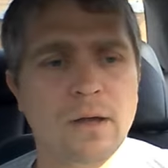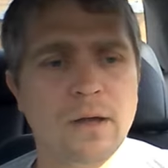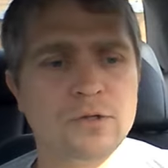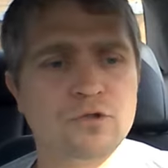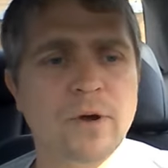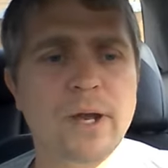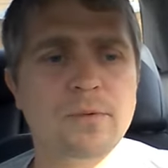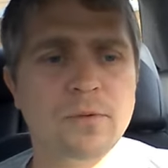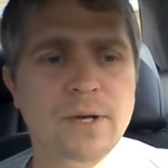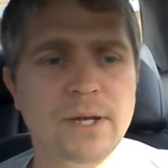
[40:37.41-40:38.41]

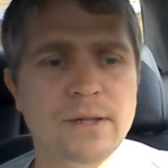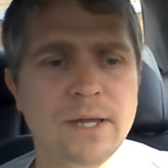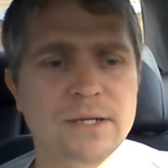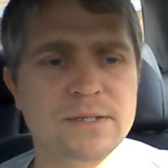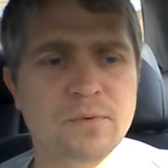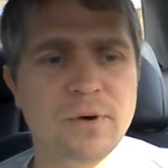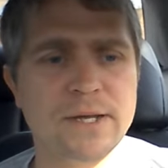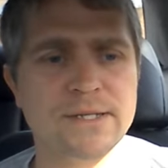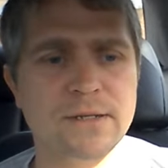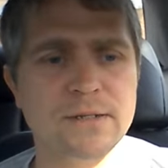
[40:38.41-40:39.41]
drapery that is
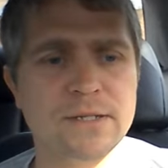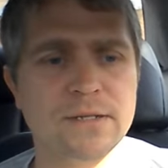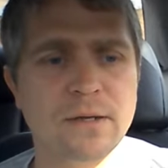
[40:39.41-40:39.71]
present,